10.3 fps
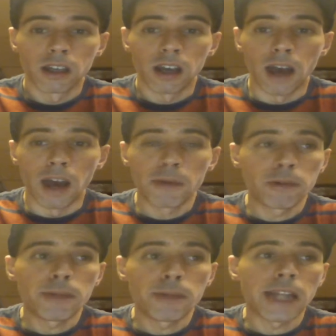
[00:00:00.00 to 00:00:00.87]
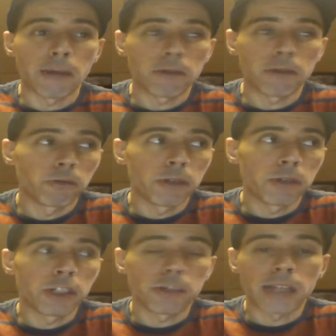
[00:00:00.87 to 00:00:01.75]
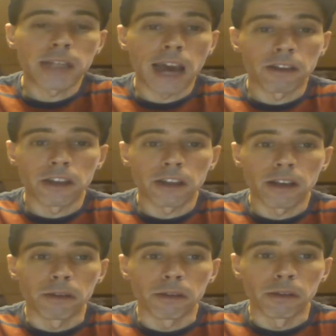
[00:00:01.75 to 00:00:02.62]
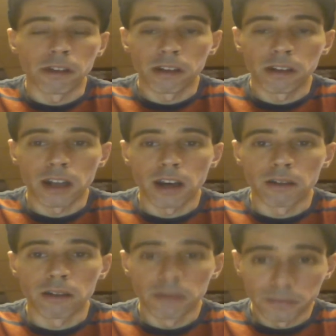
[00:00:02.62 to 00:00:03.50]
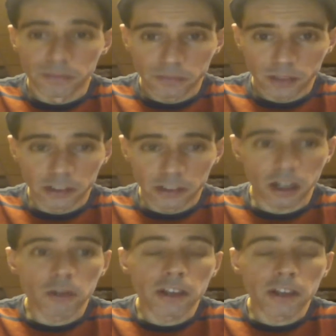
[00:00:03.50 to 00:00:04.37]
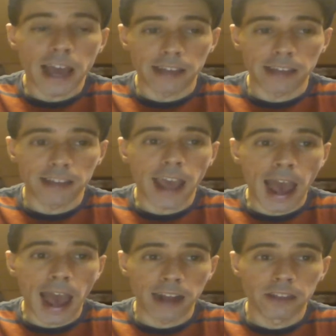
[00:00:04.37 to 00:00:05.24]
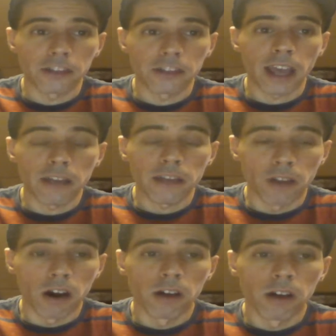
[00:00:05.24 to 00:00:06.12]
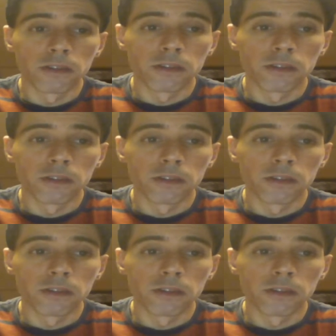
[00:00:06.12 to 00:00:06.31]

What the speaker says: I mean, we would just be down the tubes. So don't do that. Stay active. Stay involved.